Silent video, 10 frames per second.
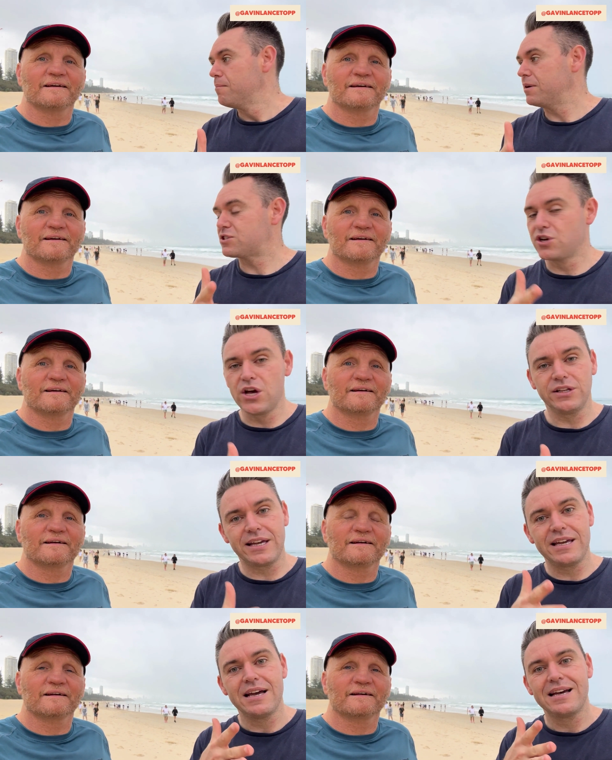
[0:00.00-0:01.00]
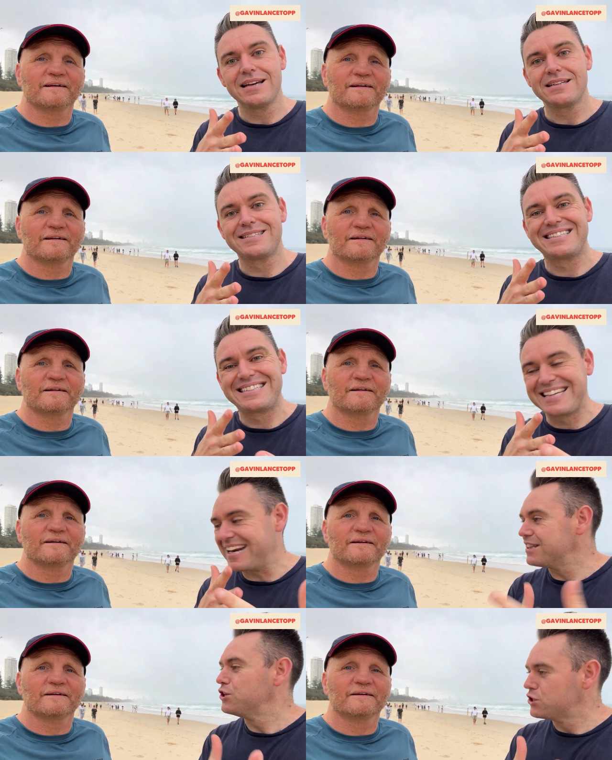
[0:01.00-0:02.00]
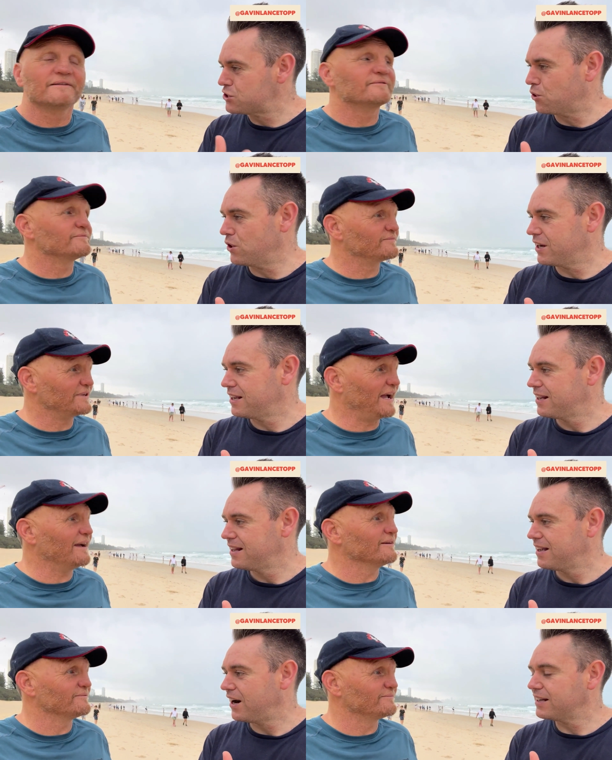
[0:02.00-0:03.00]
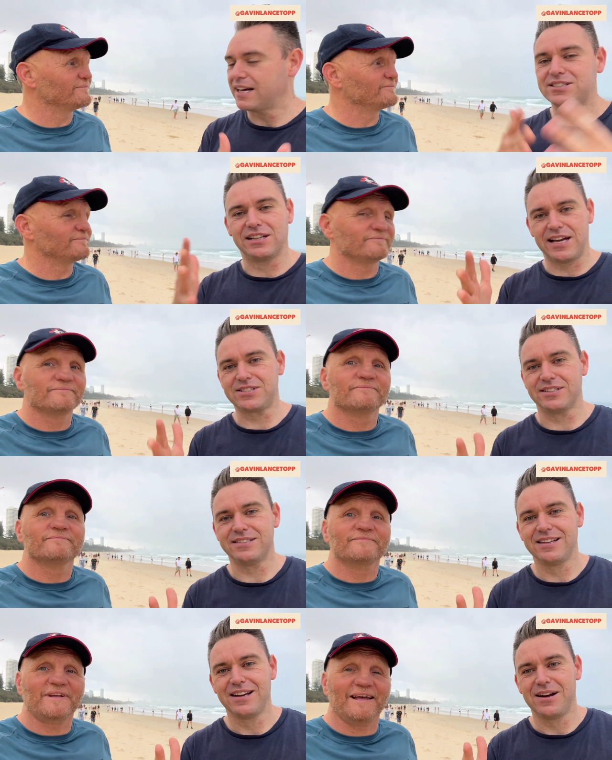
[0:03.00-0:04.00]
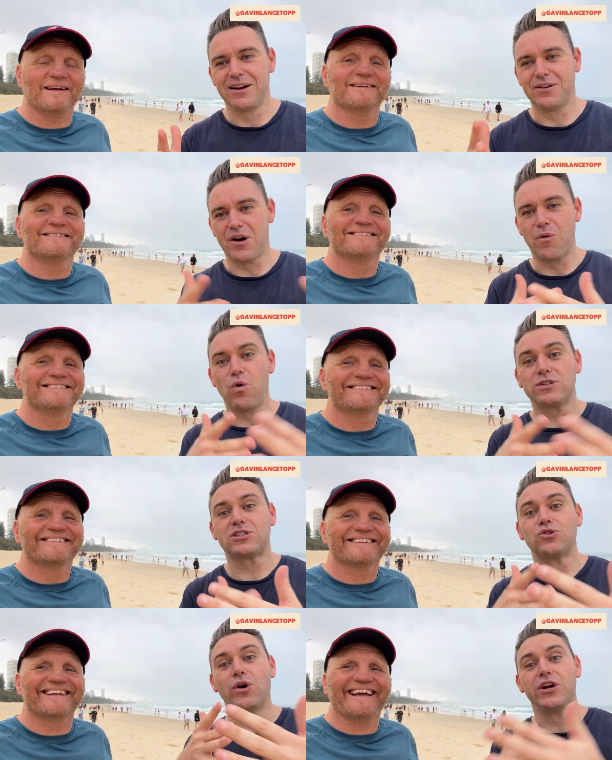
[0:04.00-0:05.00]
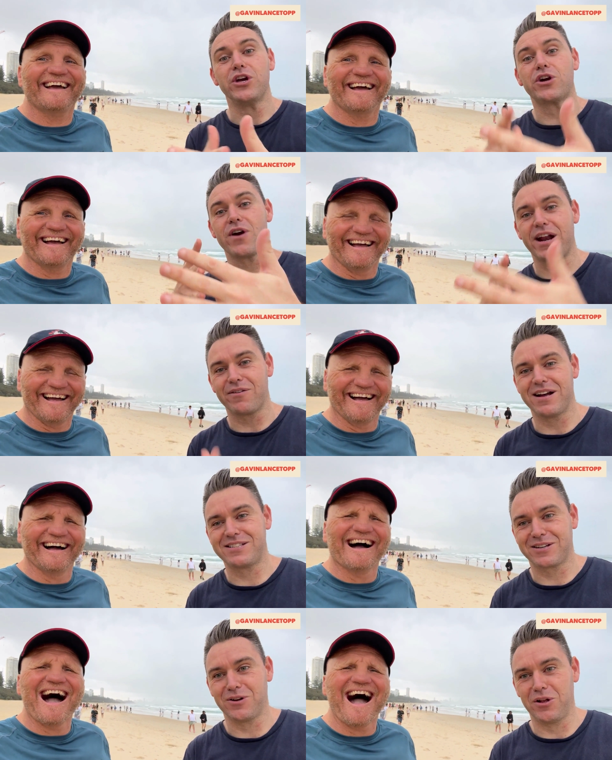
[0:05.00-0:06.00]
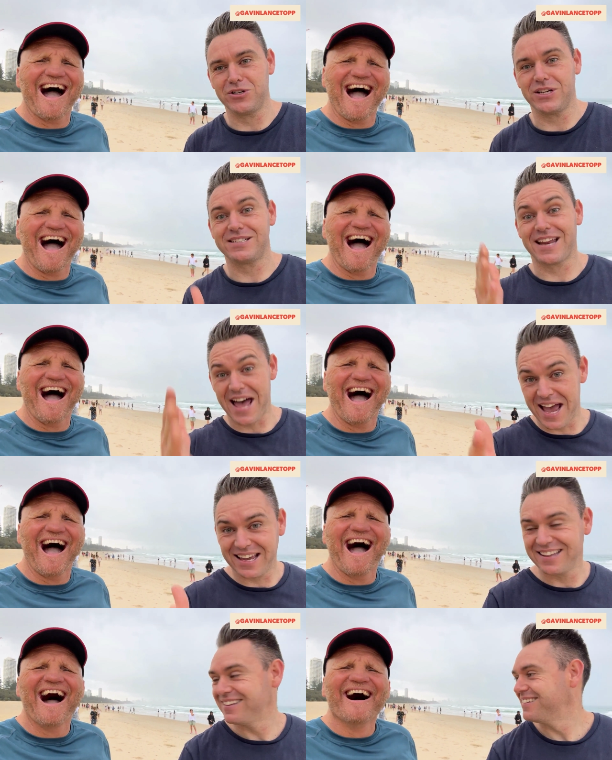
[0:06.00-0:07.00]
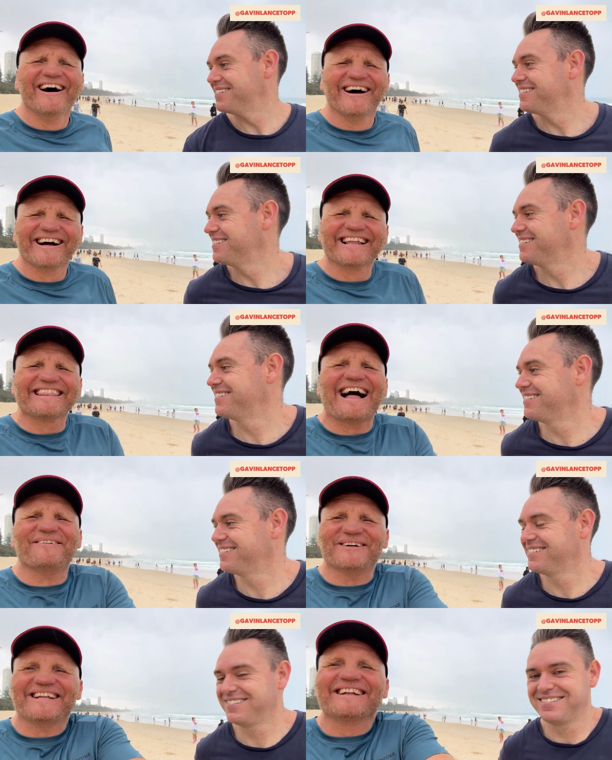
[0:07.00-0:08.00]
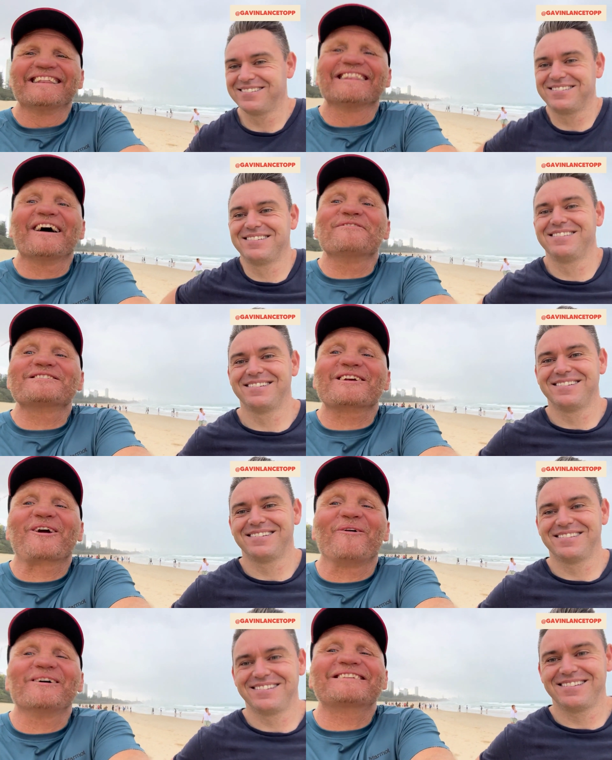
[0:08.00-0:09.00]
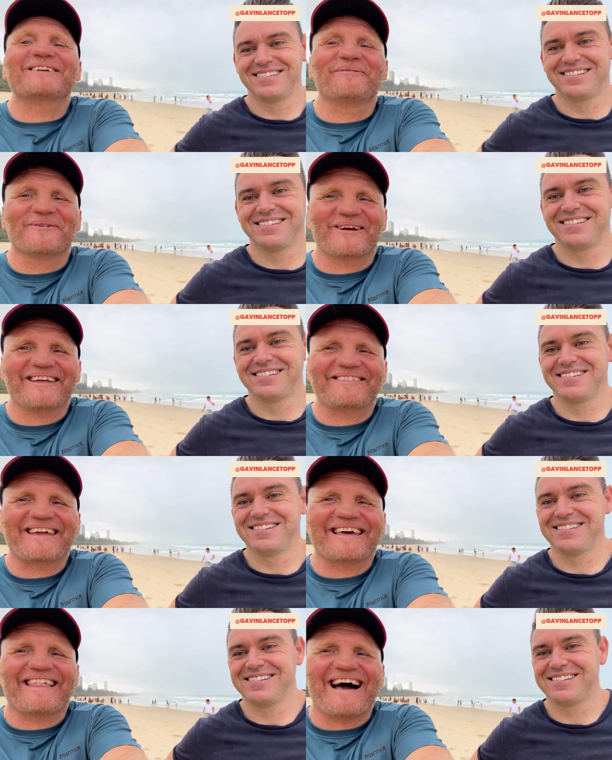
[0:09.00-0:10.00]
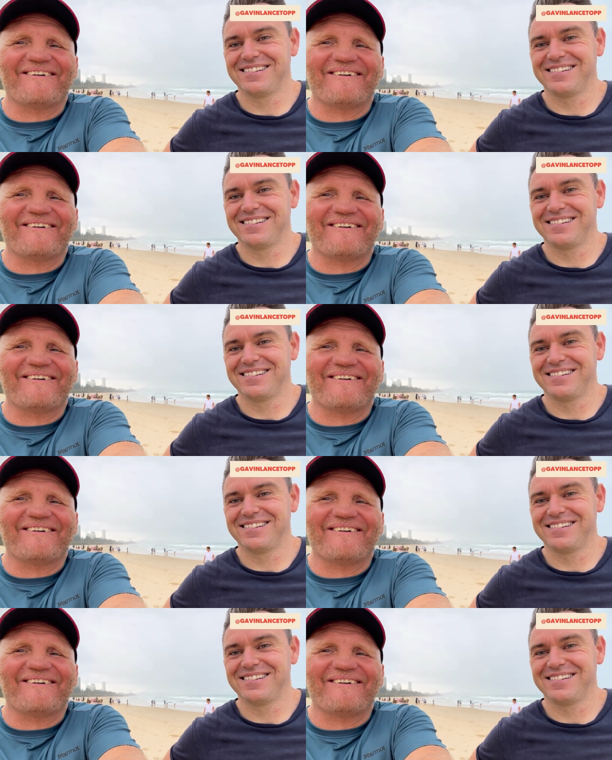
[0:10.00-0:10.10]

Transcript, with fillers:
Speaker 1: But certainly getting the new story. Yeah. I think that's the lesson. Yeah. Right? What story yeah. are you creating around
Speaker 2: technology today? Love it. Leave us a comment. Tell me what you think of that